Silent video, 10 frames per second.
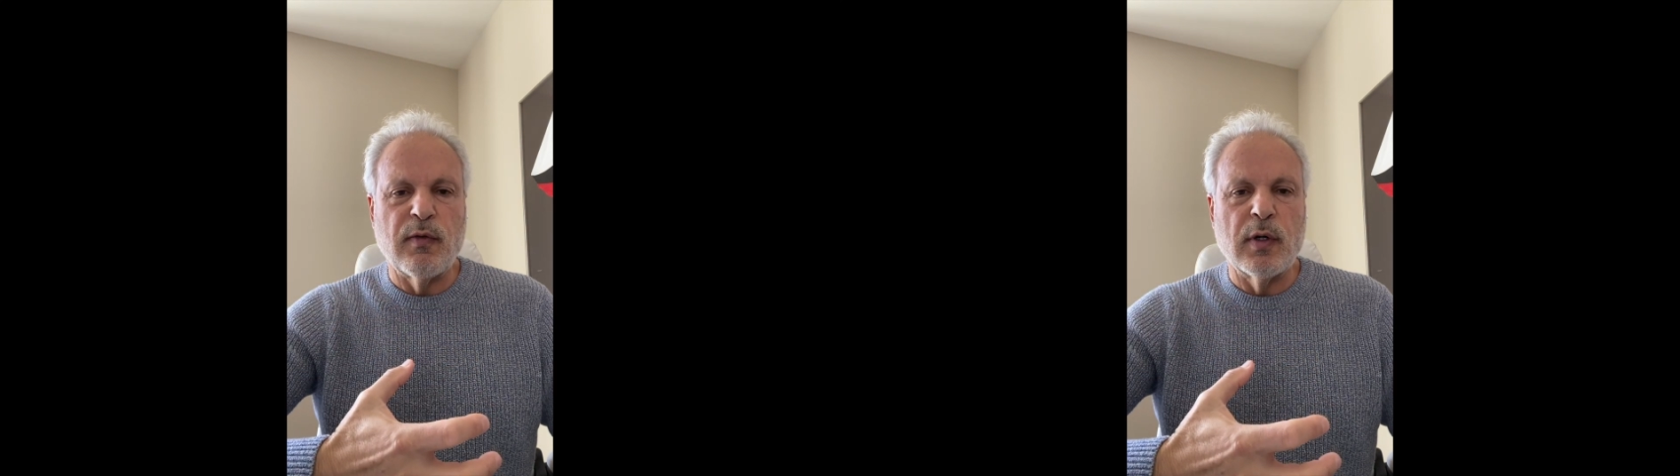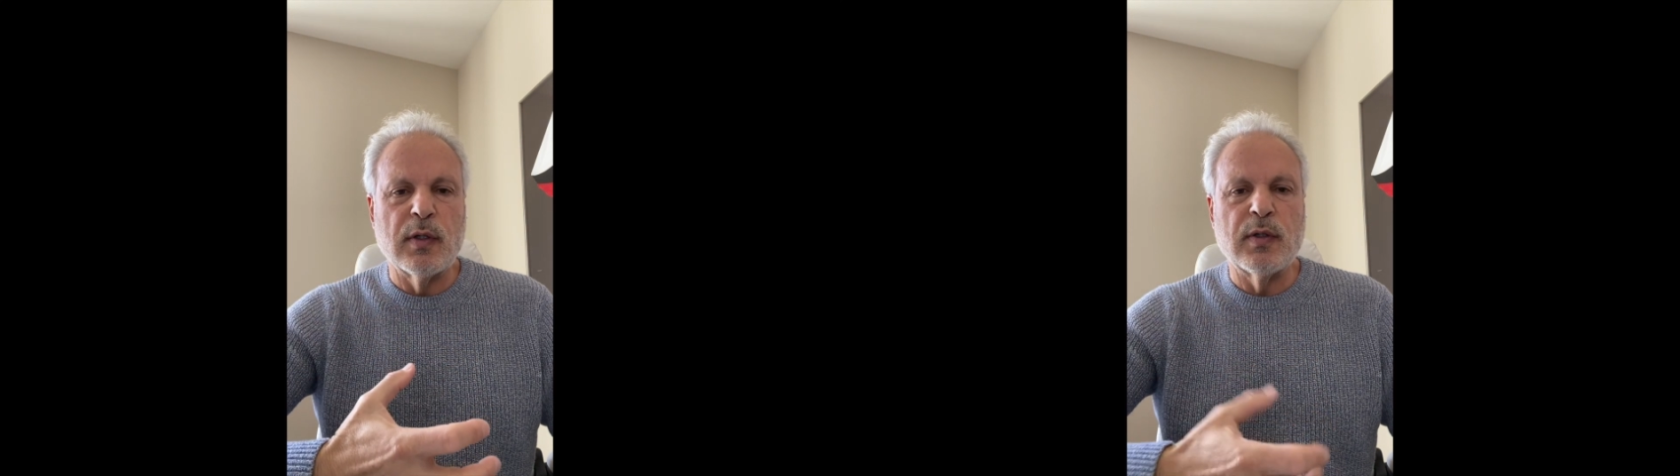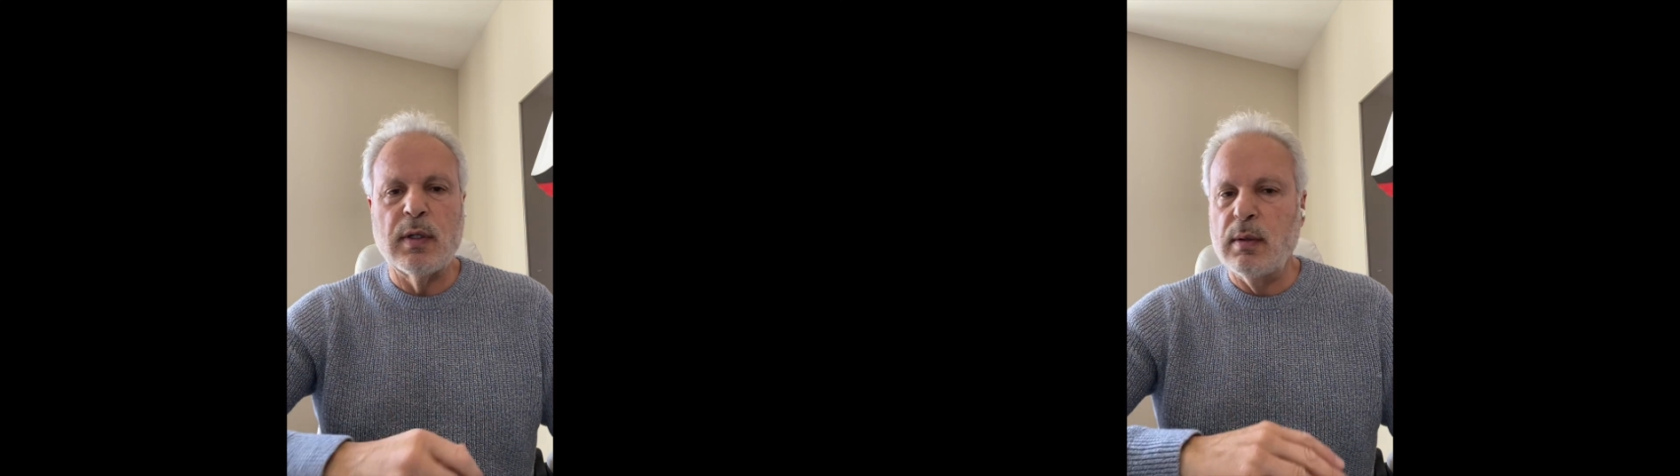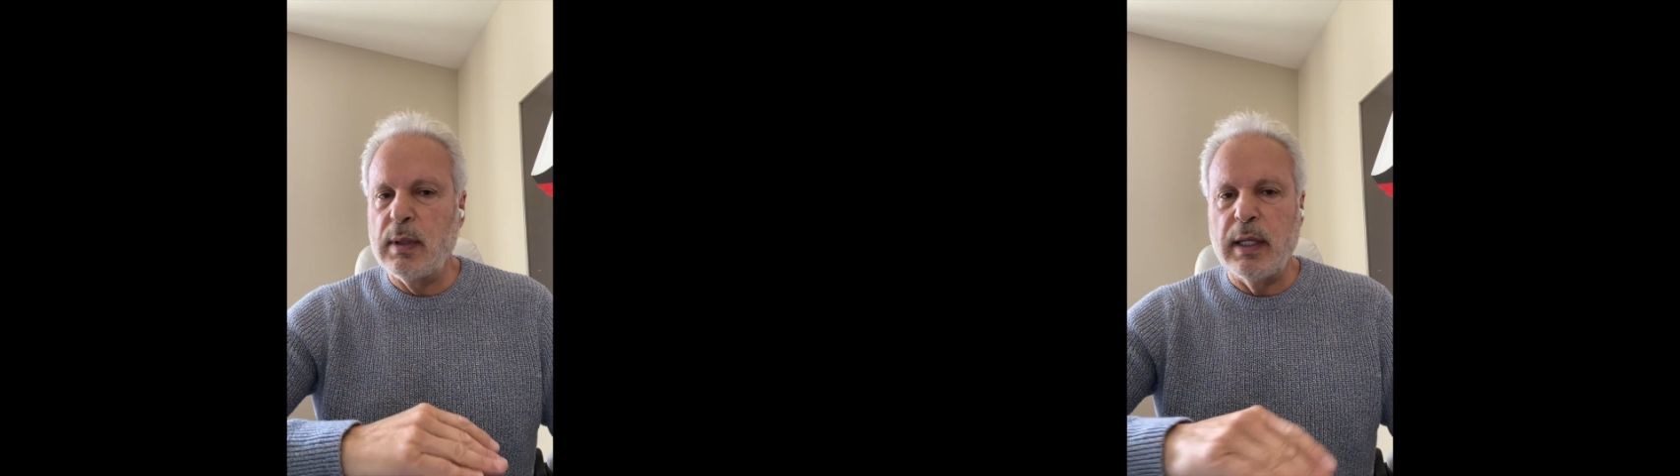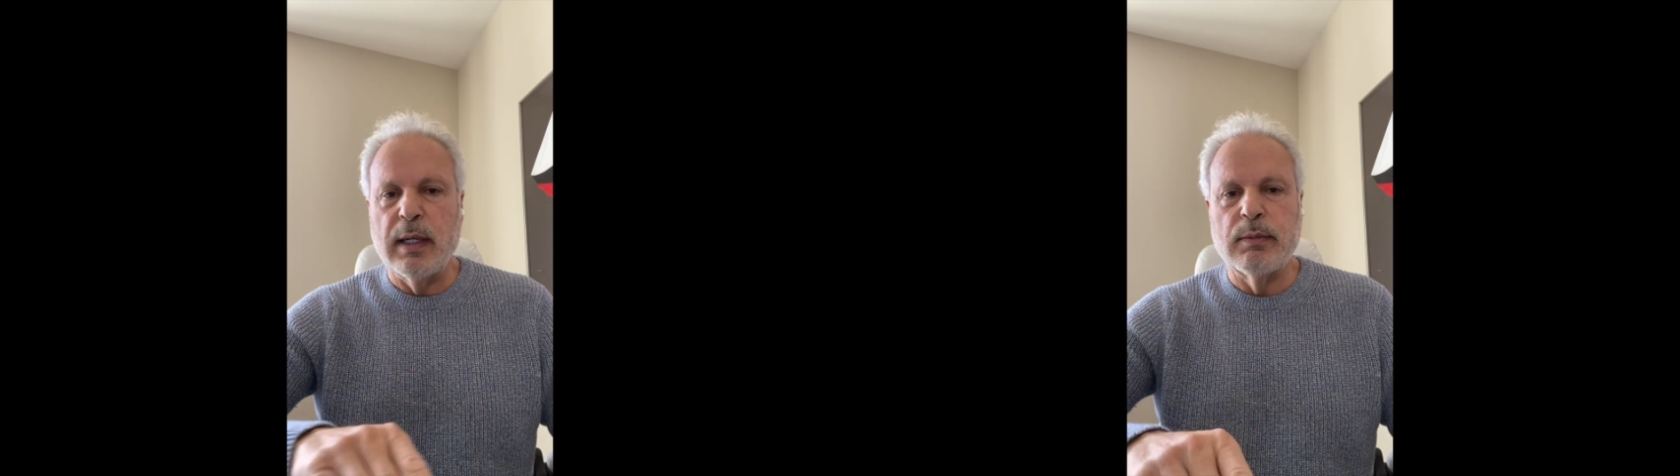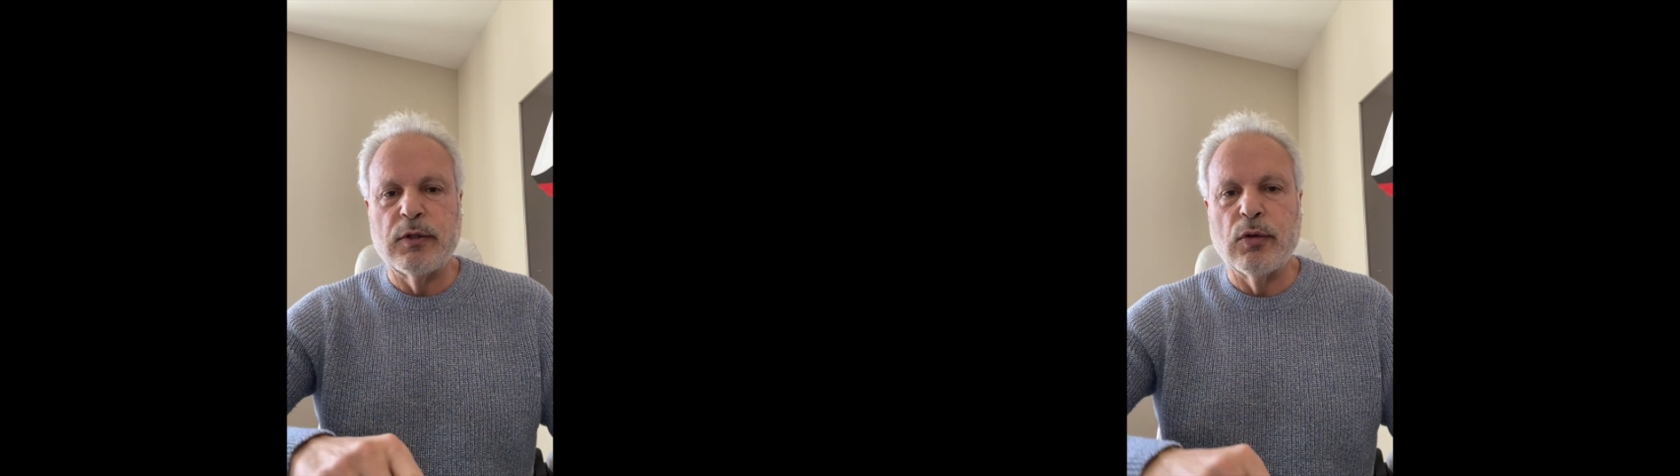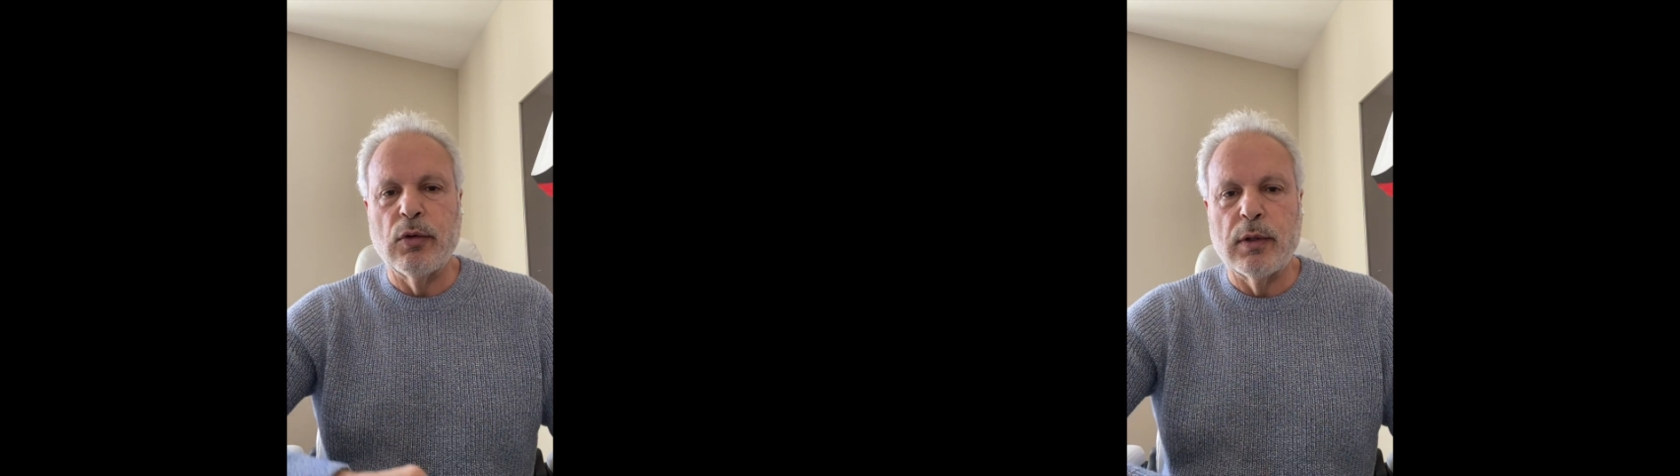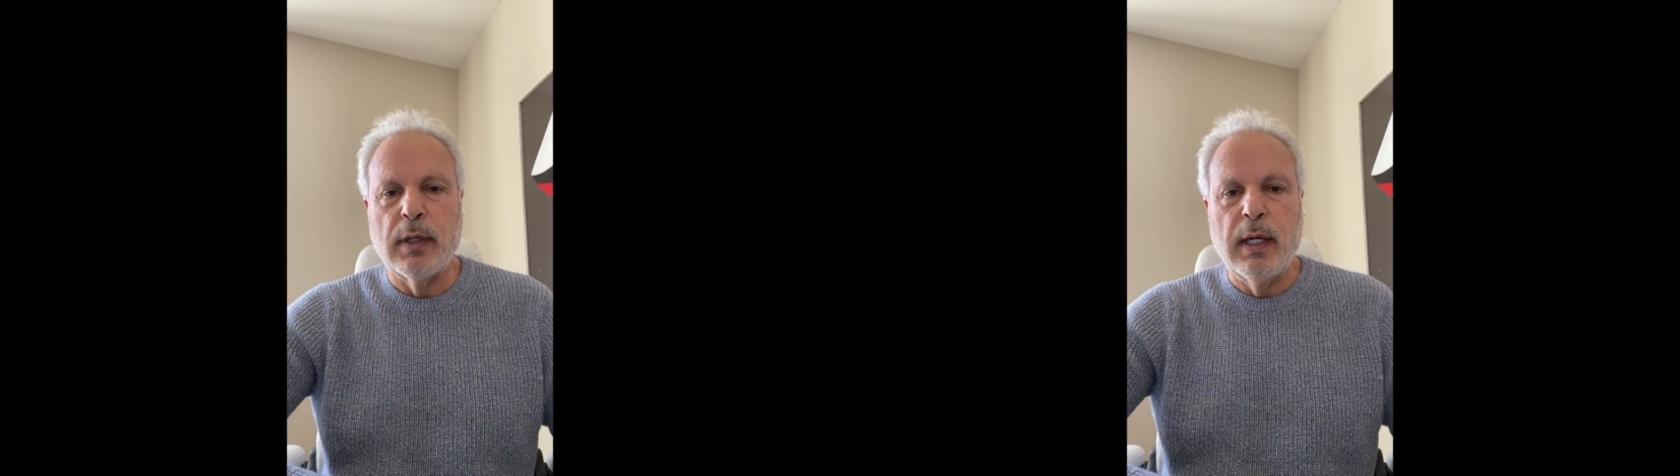first, and I'm
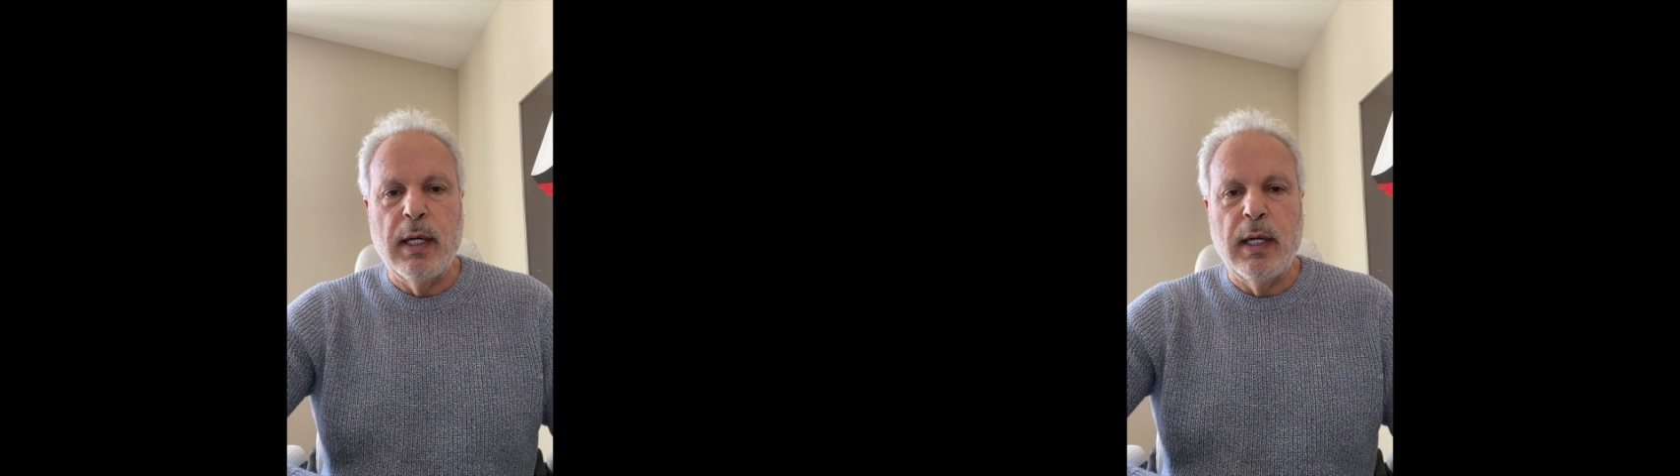sold.